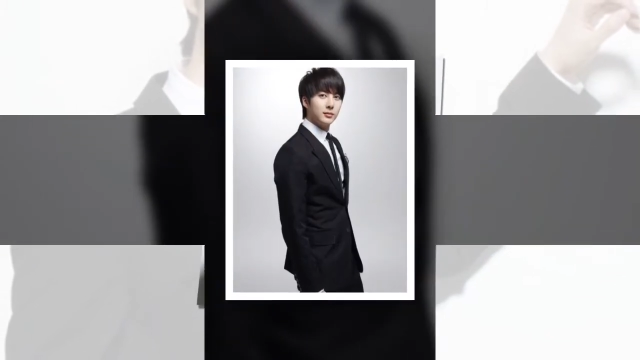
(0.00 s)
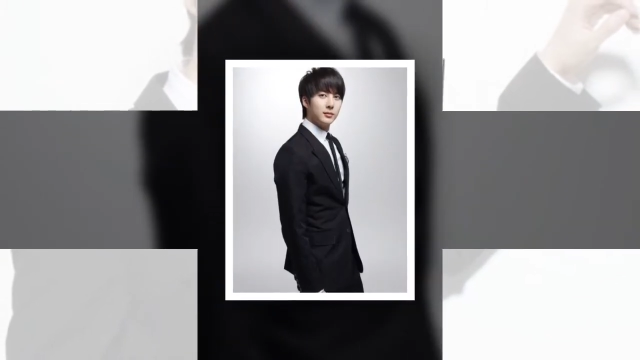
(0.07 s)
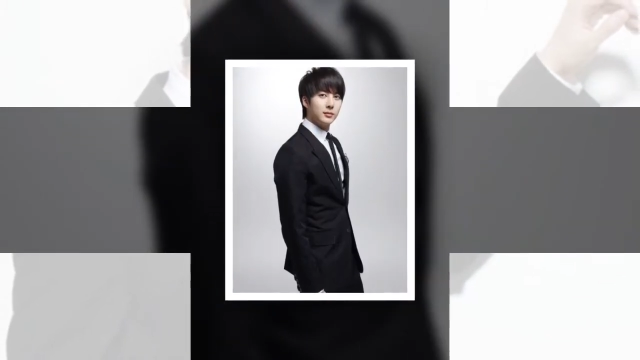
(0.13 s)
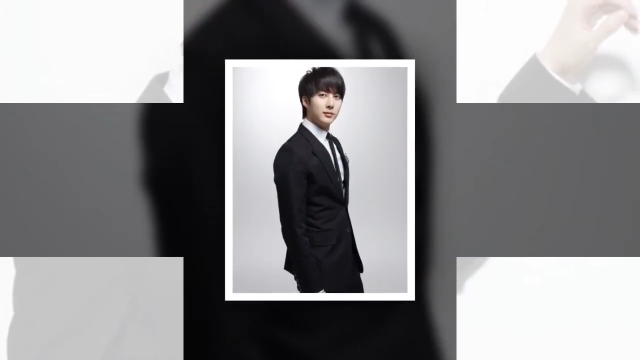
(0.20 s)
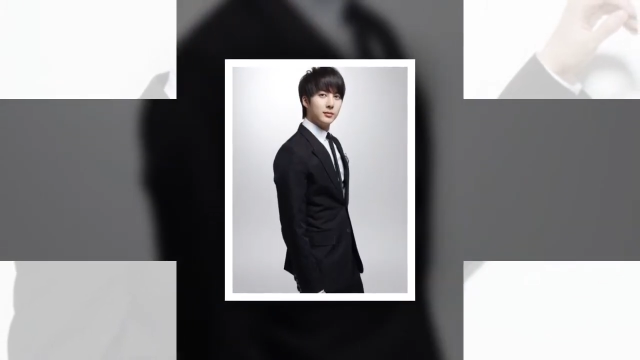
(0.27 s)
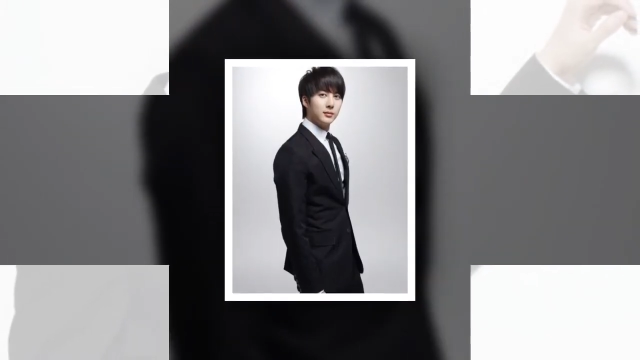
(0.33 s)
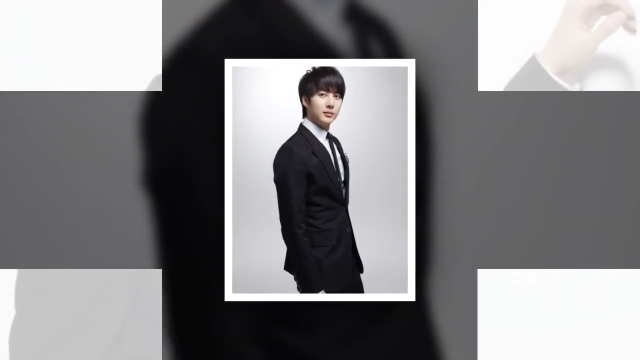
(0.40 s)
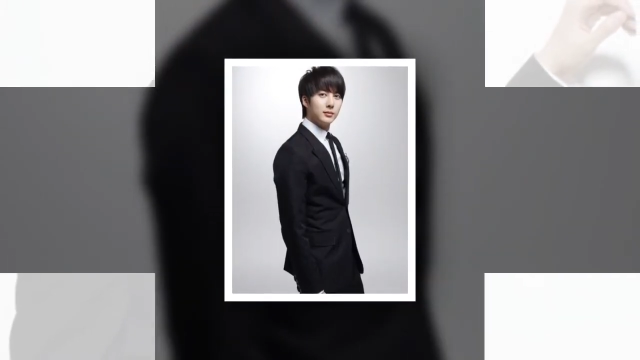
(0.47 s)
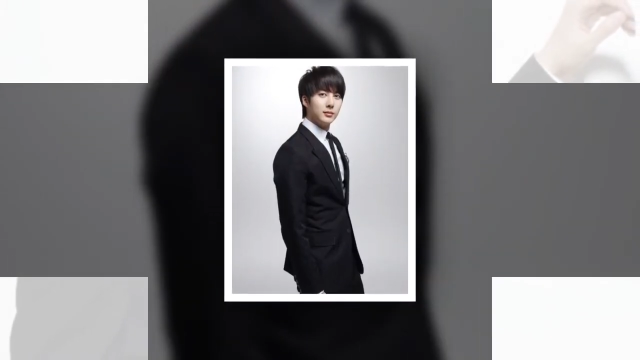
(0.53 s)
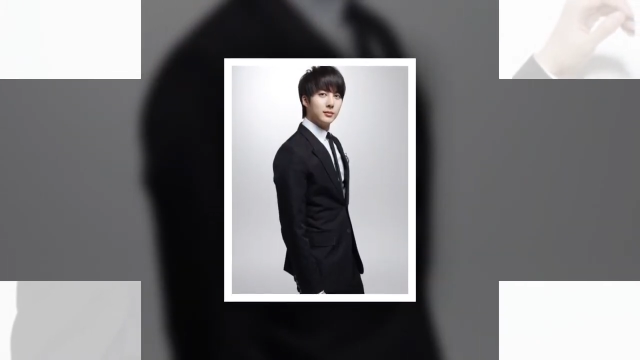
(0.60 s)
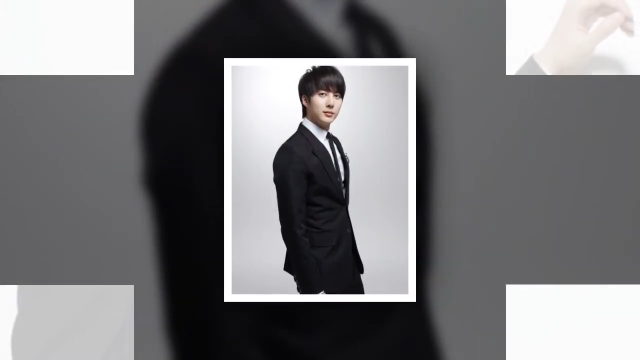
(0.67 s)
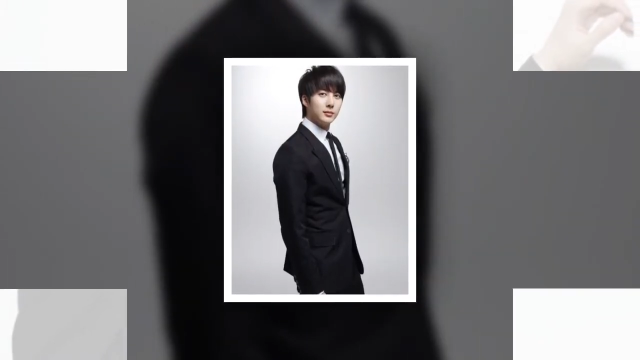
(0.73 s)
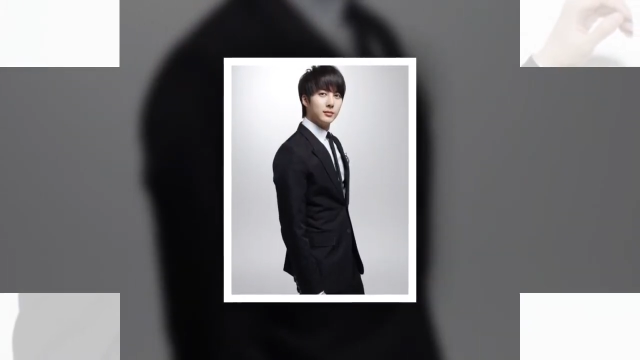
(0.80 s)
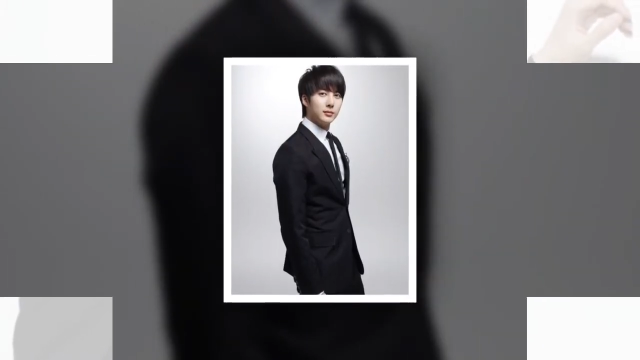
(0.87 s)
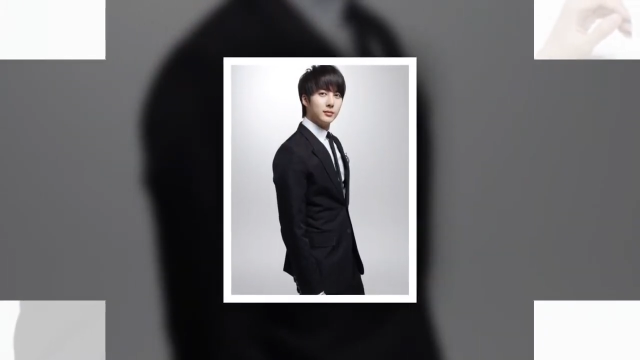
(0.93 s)

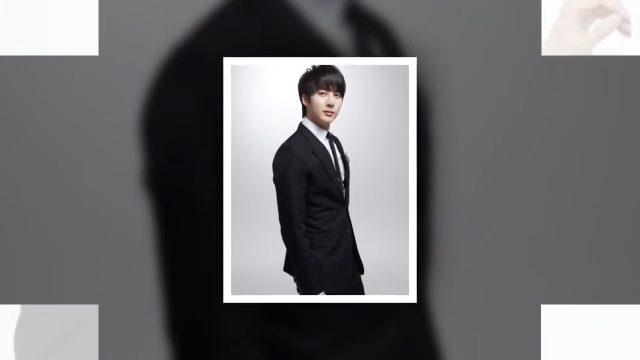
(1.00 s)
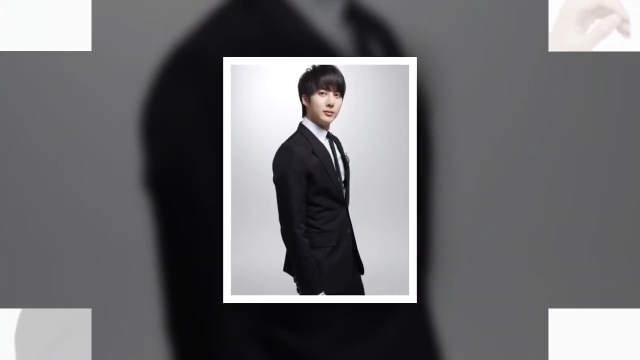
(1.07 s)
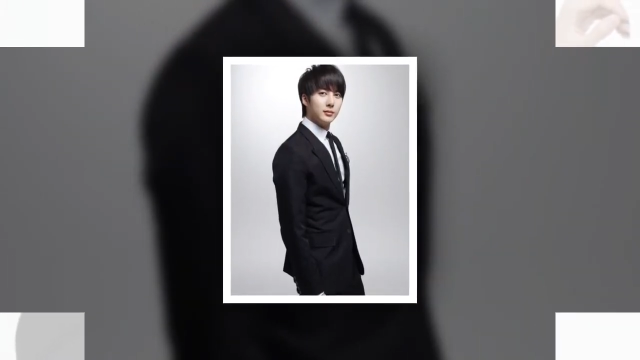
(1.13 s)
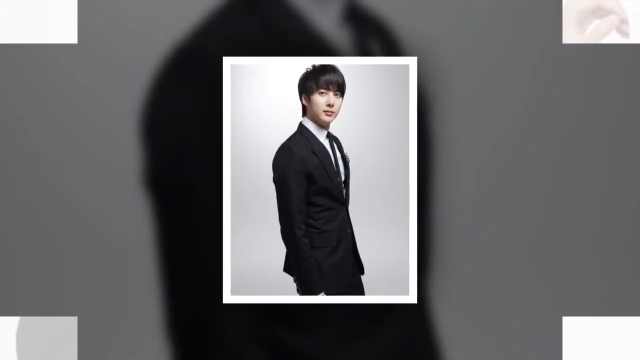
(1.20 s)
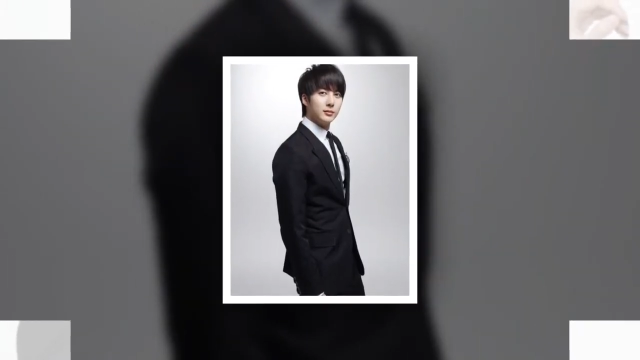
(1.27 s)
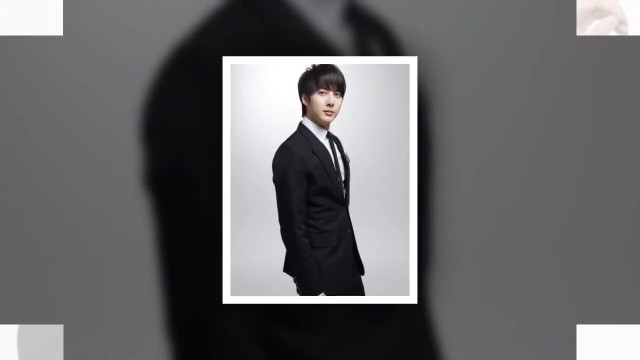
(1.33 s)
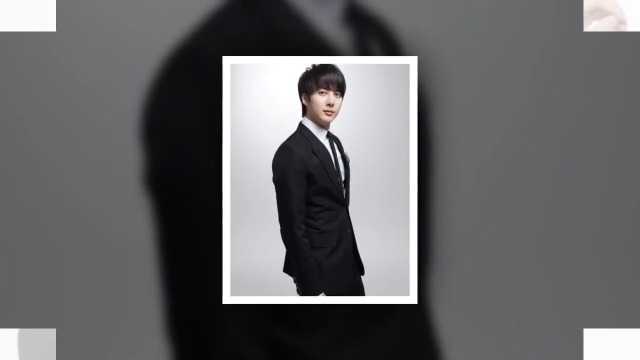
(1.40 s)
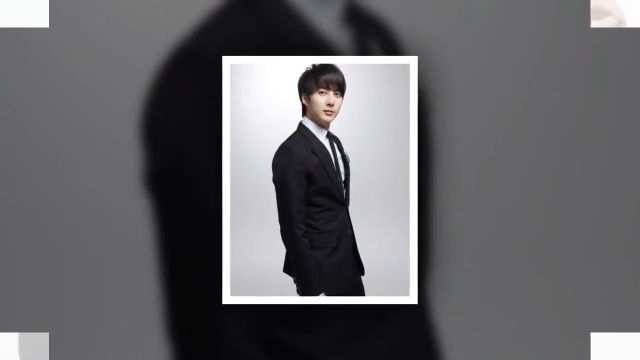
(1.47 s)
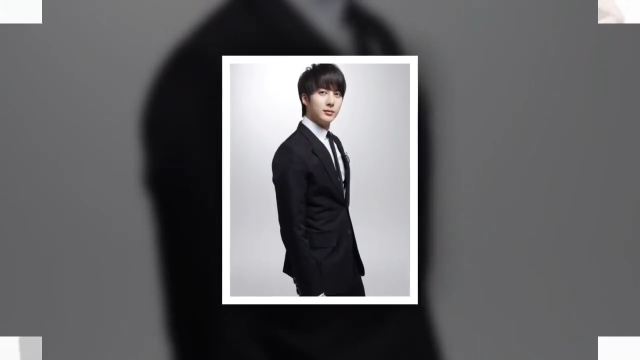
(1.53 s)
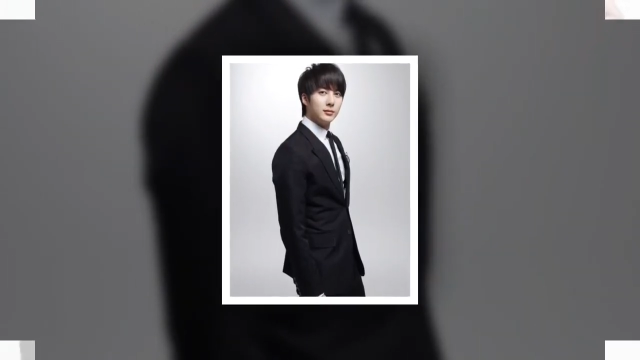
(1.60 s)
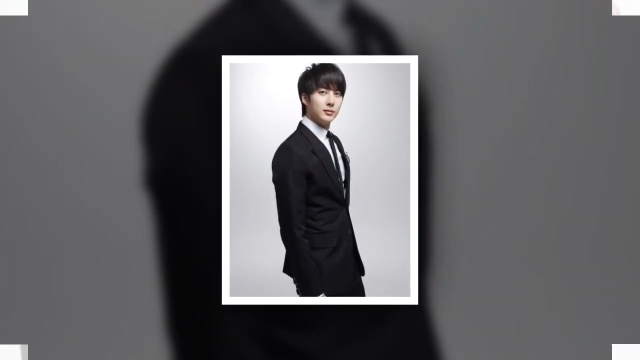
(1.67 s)
[no speech]